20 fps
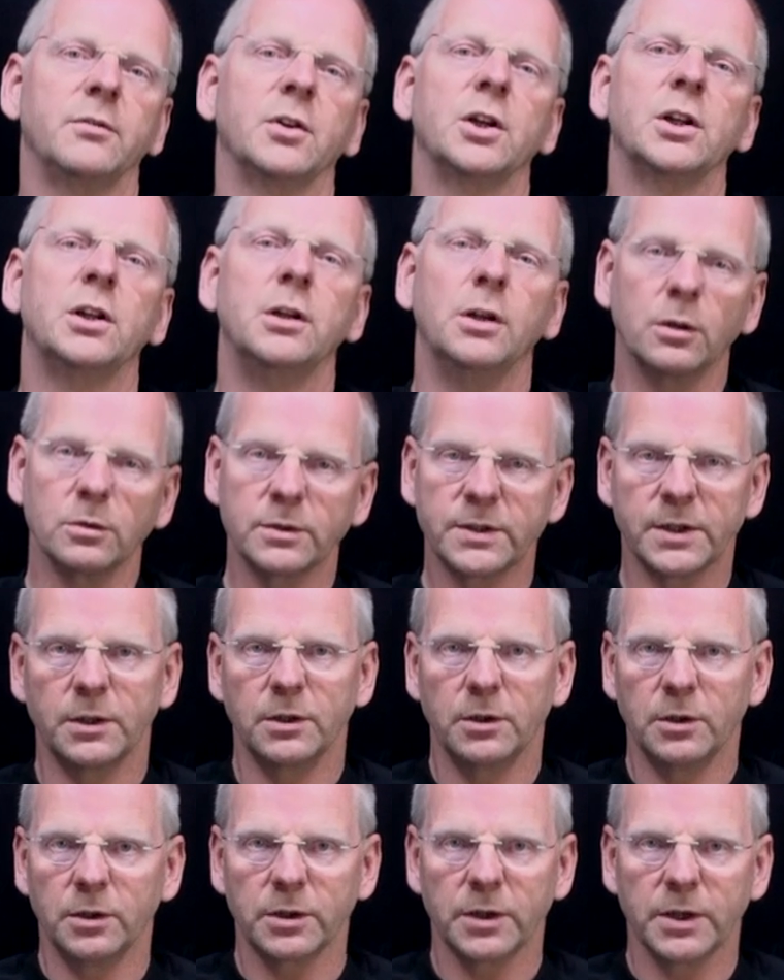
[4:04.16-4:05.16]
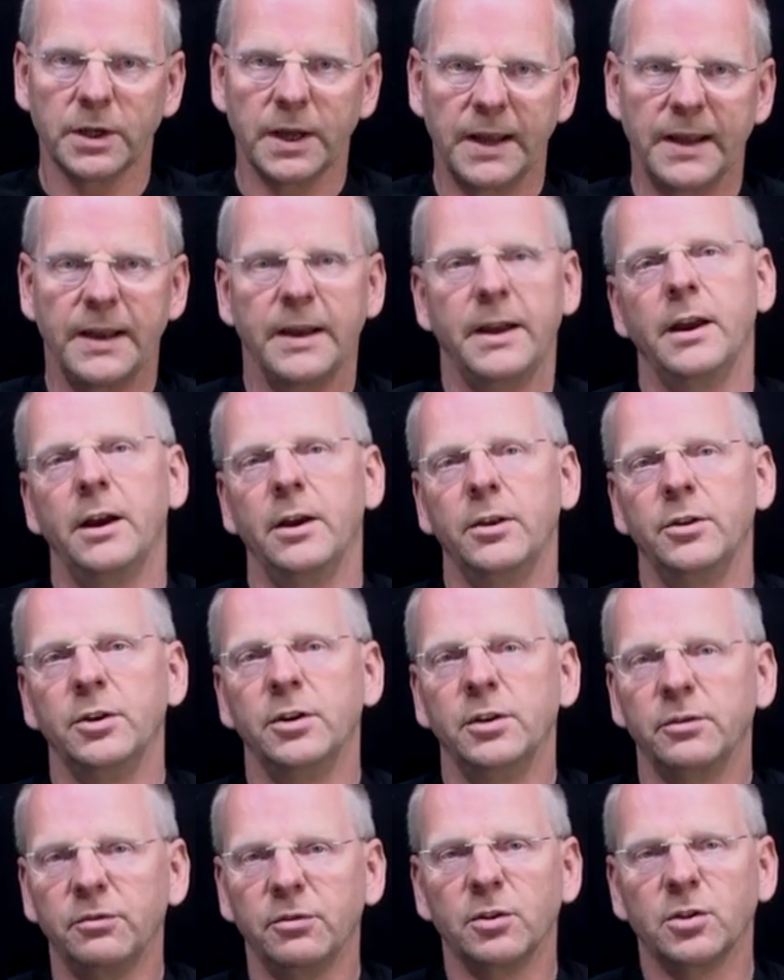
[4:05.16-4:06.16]
have a closer look at the
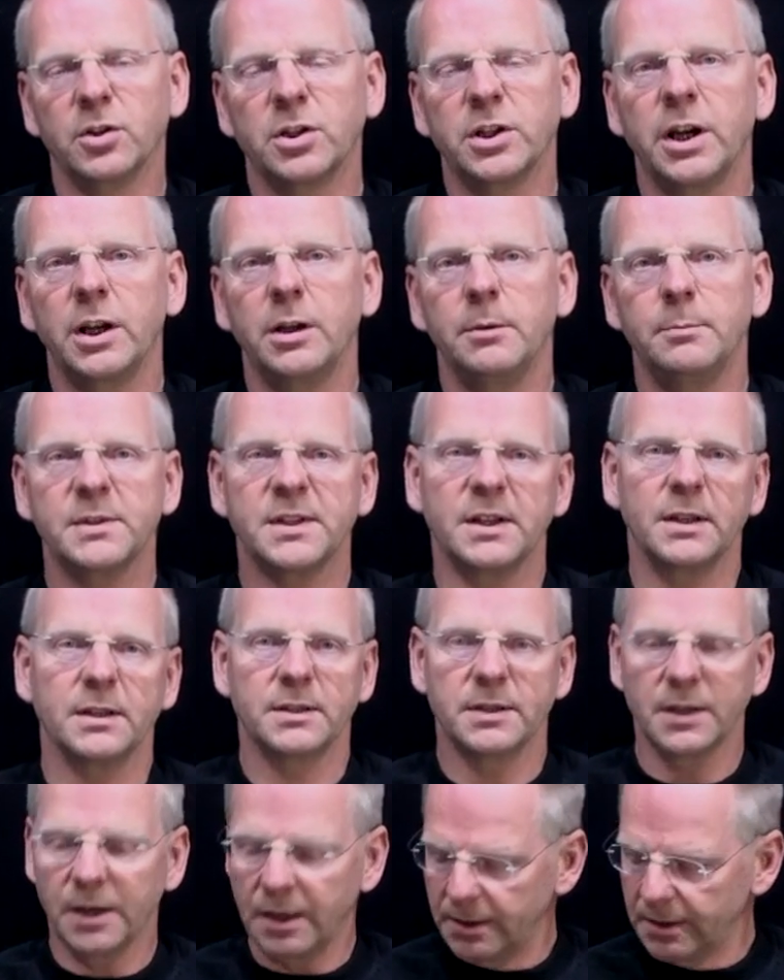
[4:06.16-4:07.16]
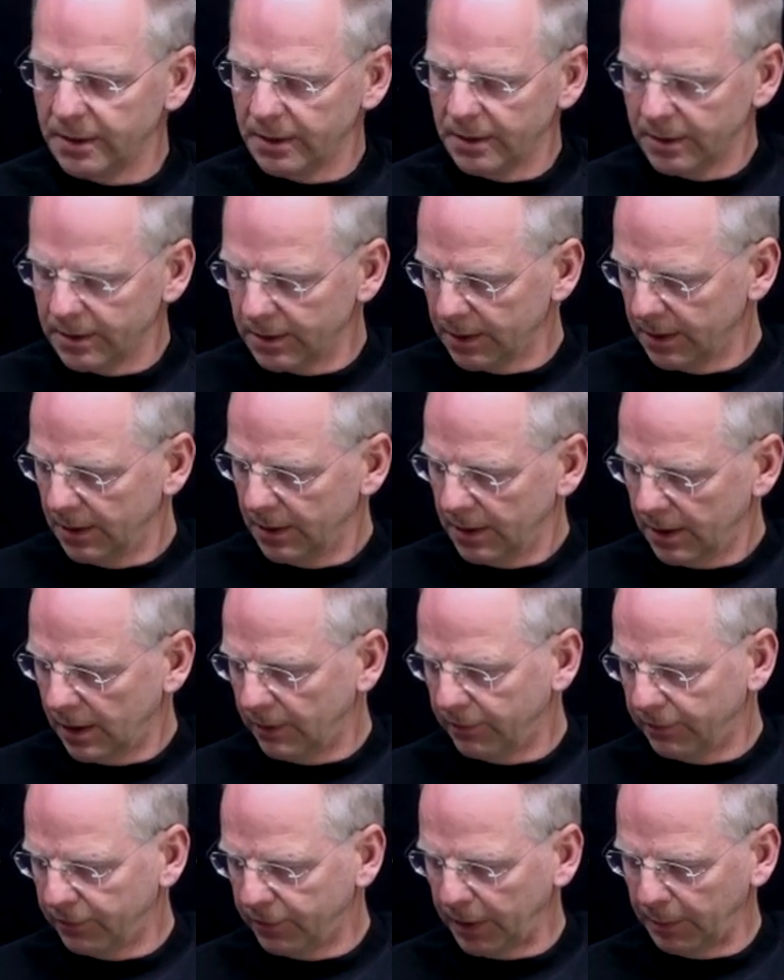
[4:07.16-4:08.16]
different shapes and sizes
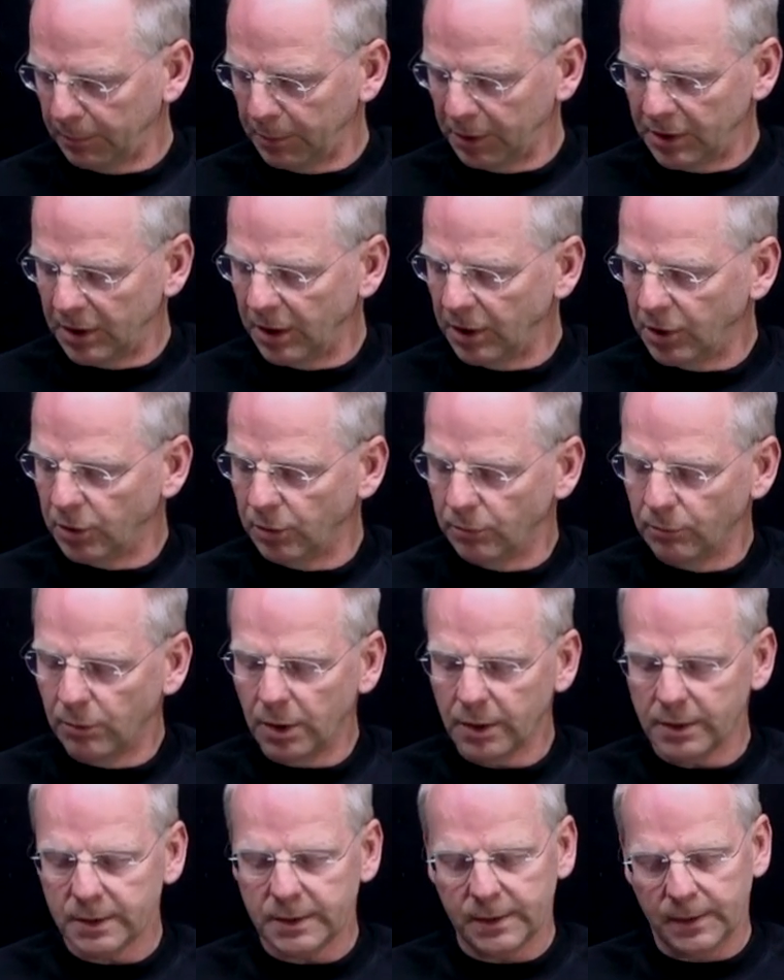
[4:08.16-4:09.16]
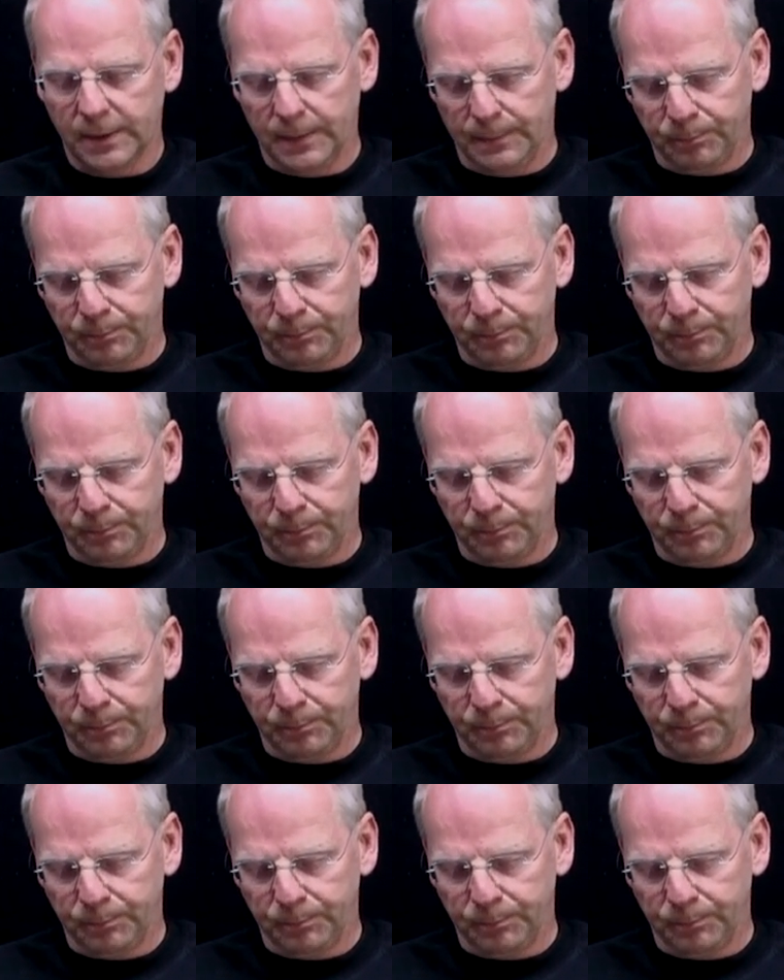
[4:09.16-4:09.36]
of fragmentation rocks.